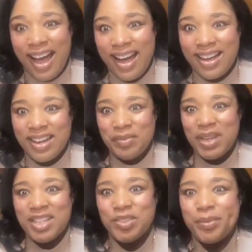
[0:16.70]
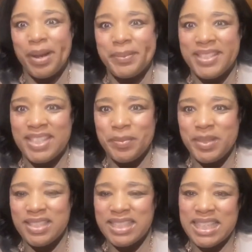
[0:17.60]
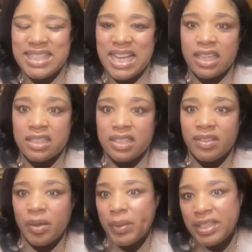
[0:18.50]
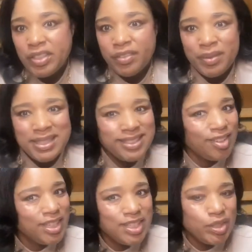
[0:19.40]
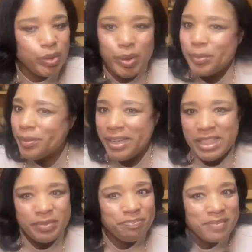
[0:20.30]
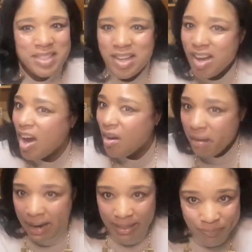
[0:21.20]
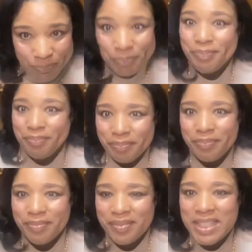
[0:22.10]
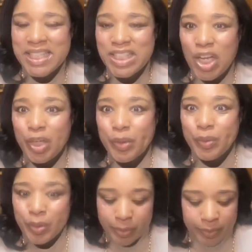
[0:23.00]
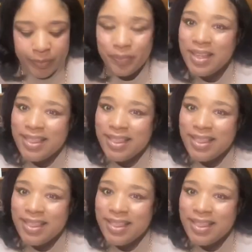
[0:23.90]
Hi, I'm Dr. Robin Simmons, the Executive Director of Raising Our Kids Incorporated. All right, this is our new normal.